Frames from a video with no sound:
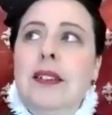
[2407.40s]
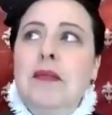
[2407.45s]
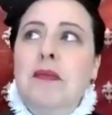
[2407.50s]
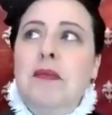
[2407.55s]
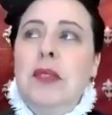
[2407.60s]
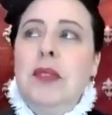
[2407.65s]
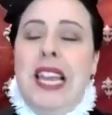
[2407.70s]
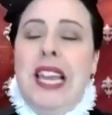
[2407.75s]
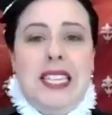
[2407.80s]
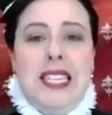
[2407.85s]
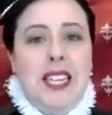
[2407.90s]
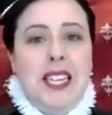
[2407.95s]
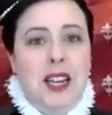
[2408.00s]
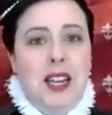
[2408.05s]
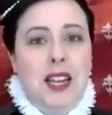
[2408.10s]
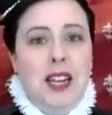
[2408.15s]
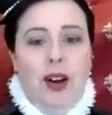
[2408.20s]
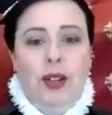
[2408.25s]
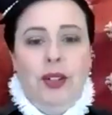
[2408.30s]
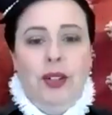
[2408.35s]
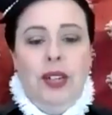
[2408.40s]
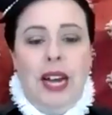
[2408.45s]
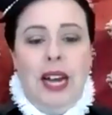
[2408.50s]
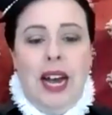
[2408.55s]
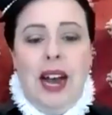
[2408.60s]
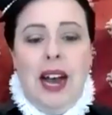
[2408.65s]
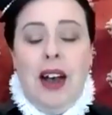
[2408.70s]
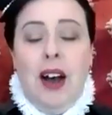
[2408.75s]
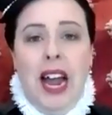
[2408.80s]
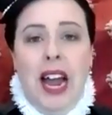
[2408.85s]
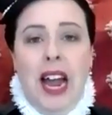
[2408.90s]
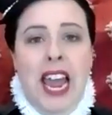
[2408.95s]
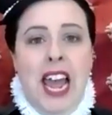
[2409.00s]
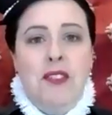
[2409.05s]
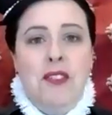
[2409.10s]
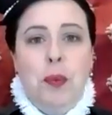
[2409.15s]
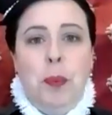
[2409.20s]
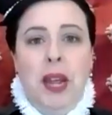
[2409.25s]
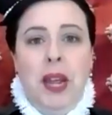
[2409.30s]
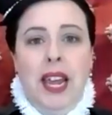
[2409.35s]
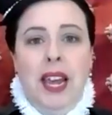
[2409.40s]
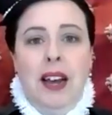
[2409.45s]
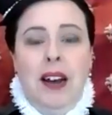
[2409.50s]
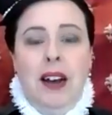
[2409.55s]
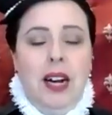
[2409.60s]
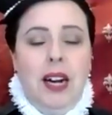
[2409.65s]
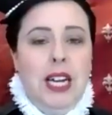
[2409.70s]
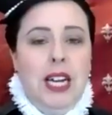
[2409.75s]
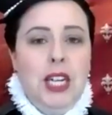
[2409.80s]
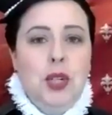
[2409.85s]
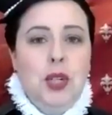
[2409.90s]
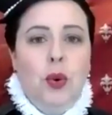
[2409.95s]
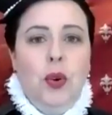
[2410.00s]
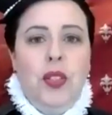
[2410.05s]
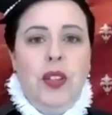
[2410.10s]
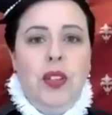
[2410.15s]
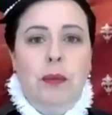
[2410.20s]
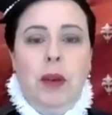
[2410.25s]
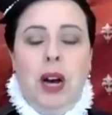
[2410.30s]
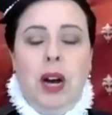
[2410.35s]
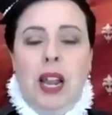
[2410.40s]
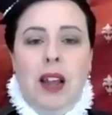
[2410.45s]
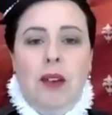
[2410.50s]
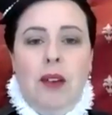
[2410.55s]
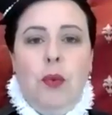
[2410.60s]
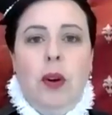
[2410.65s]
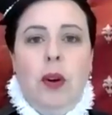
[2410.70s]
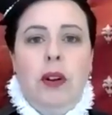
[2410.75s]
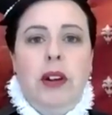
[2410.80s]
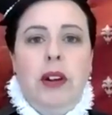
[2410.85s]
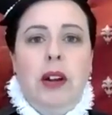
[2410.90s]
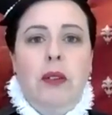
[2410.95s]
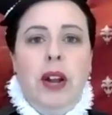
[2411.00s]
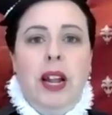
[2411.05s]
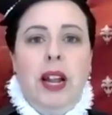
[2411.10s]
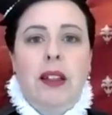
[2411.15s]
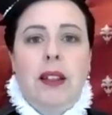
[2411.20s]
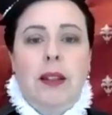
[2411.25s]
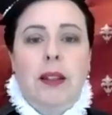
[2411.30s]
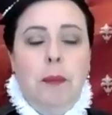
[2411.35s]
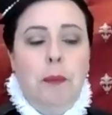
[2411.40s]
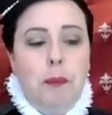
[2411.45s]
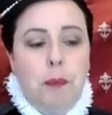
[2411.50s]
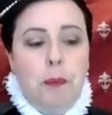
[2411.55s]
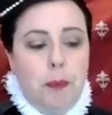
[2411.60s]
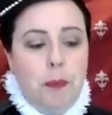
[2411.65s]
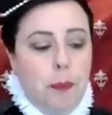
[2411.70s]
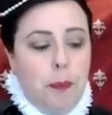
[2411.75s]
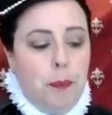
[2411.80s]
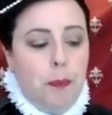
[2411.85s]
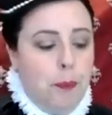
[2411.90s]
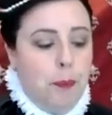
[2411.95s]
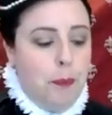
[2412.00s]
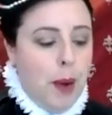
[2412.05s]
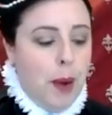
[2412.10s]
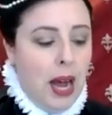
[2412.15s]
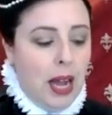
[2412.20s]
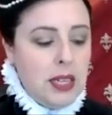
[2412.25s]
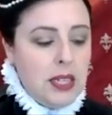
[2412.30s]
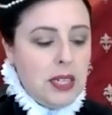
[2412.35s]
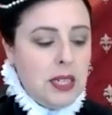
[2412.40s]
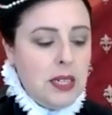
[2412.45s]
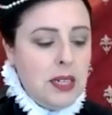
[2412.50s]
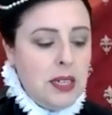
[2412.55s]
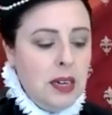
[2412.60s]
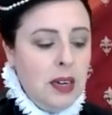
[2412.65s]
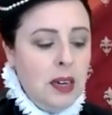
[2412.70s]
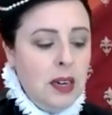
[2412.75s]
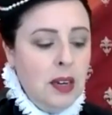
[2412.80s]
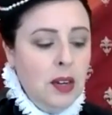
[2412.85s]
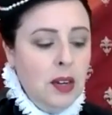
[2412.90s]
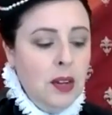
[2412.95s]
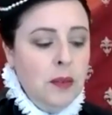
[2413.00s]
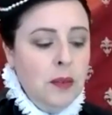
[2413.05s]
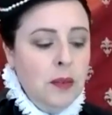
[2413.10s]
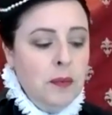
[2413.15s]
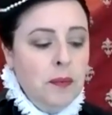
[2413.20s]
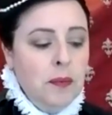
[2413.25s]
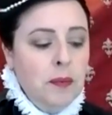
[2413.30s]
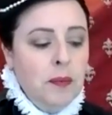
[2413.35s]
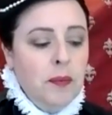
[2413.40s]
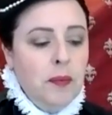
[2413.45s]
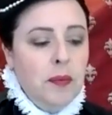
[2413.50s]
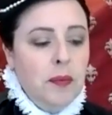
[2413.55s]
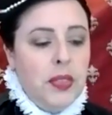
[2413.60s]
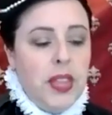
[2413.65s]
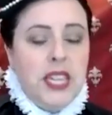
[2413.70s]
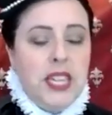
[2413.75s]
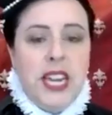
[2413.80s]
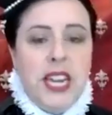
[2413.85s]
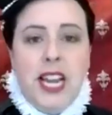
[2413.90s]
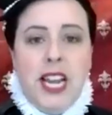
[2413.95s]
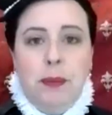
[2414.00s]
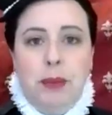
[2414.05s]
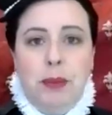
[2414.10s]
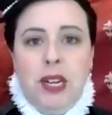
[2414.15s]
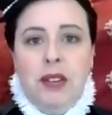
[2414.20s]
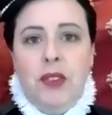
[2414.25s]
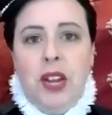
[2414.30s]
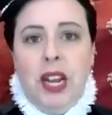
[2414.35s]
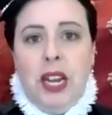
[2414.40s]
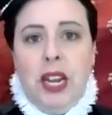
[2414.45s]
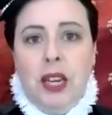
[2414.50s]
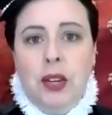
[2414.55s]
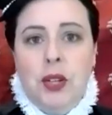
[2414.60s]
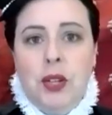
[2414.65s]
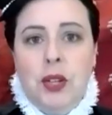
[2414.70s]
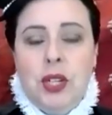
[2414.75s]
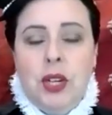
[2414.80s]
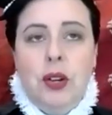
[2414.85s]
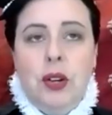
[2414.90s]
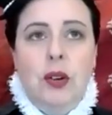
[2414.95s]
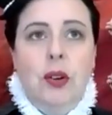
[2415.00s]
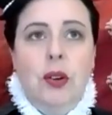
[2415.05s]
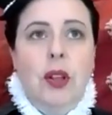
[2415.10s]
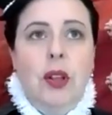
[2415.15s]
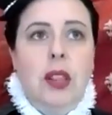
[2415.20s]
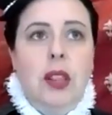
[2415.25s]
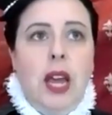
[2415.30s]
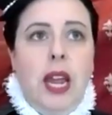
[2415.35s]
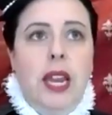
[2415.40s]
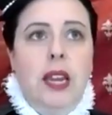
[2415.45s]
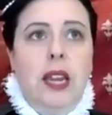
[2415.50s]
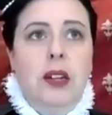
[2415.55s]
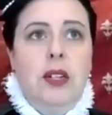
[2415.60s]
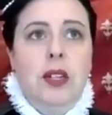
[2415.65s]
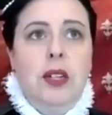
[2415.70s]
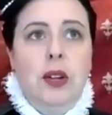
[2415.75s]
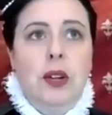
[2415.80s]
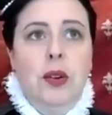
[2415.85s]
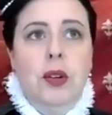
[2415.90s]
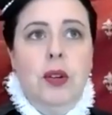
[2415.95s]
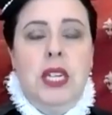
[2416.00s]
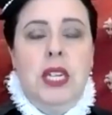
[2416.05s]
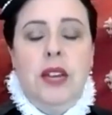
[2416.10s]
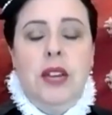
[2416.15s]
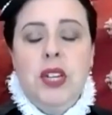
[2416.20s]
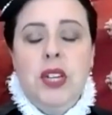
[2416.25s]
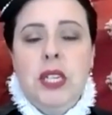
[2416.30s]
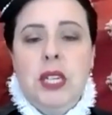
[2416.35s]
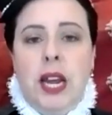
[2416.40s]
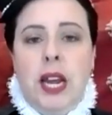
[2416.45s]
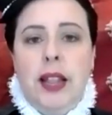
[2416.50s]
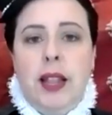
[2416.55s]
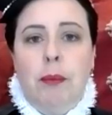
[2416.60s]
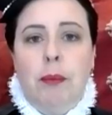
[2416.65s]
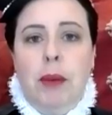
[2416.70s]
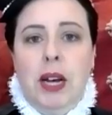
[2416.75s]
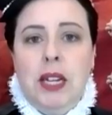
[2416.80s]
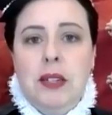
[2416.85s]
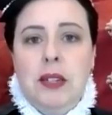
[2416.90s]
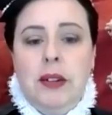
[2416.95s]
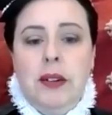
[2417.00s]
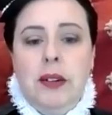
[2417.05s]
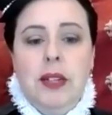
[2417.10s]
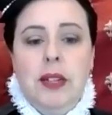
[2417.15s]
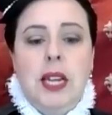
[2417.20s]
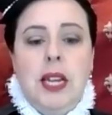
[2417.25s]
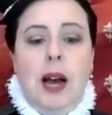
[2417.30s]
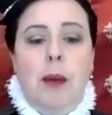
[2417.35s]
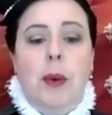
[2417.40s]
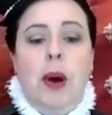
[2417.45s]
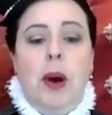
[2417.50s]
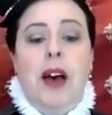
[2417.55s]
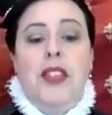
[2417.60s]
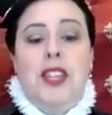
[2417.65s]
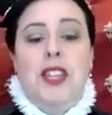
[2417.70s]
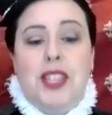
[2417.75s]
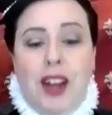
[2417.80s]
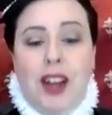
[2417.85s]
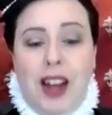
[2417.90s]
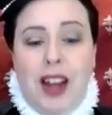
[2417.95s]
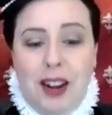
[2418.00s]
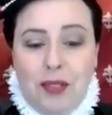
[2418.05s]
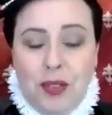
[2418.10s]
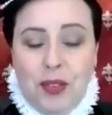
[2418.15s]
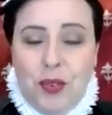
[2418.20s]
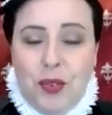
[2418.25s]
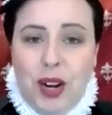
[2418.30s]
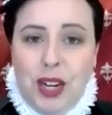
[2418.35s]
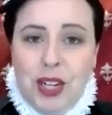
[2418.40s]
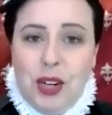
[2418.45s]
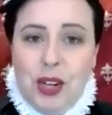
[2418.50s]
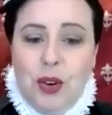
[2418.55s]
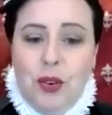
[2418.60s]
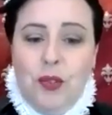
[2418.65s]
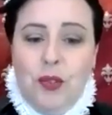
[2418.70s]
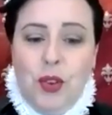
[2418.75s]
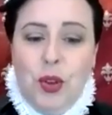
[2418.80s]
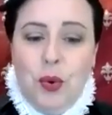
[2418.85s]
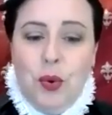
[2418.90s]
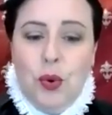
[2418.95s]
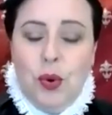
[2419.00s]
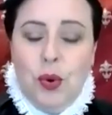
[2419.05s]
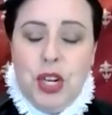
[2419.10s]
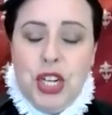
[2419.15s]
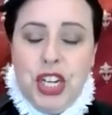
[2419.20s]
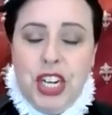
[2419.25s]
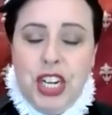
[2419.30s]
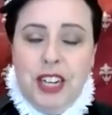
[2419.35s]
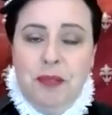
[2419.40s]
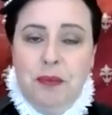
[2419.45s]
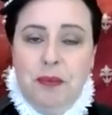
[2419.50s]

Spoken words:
Yes and no. I have a pair. I adore them. I love wandering around with them, but they take a bit of getting used to. They do devastate the muscles up either side of the front of your shin.